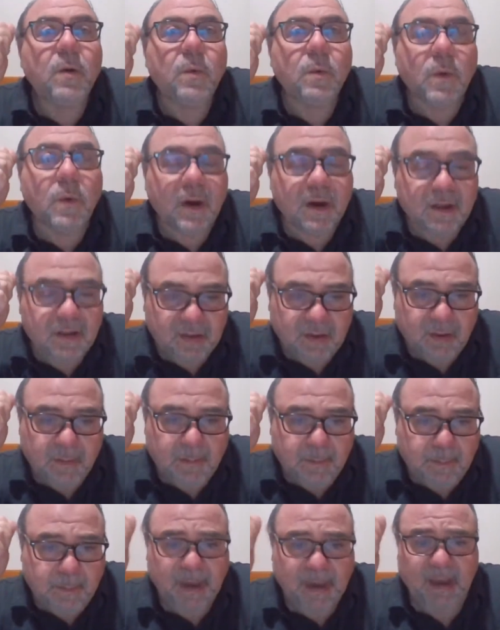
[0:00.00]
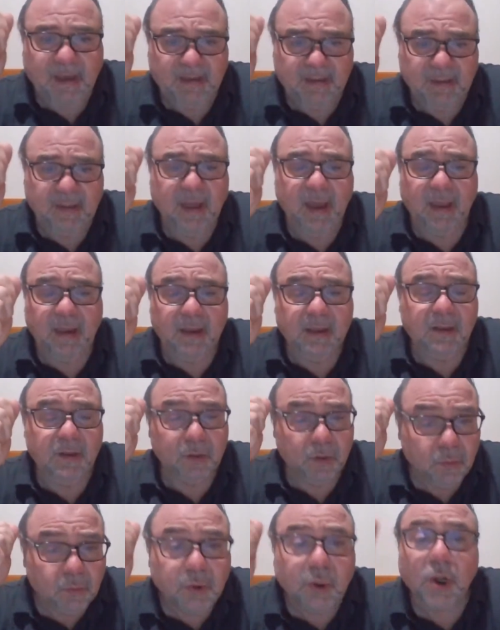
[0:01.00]
What is the biggest thing
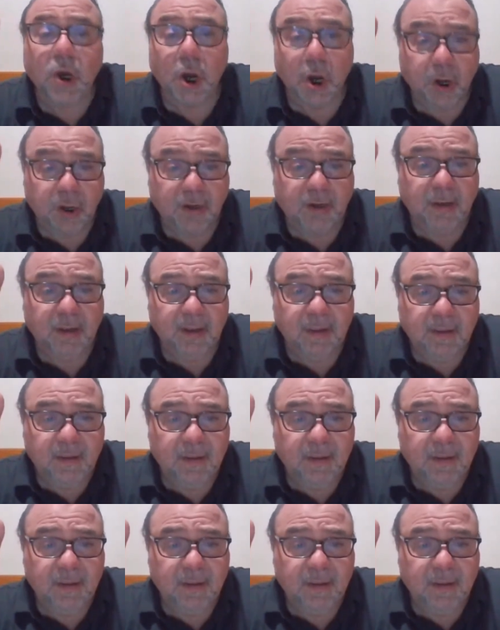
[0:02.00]
you learned